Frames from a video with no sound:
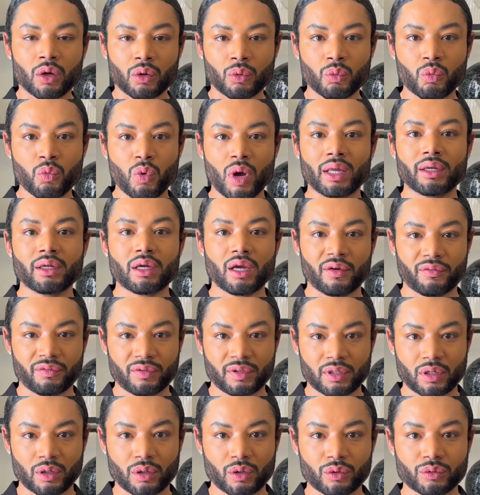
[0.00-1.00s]
one of
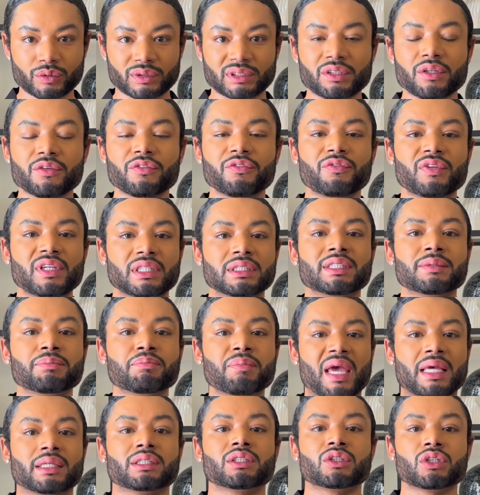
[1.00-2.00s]
those fits
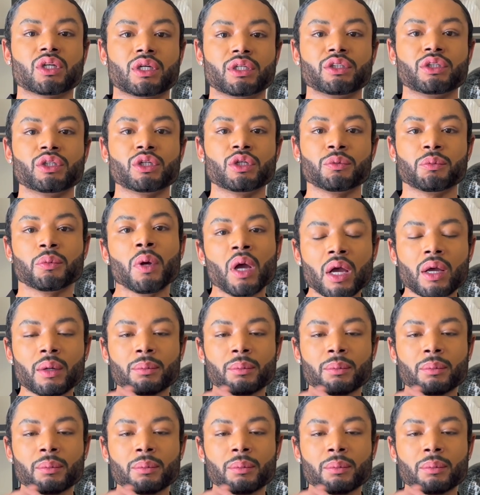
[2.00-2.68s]
best on you,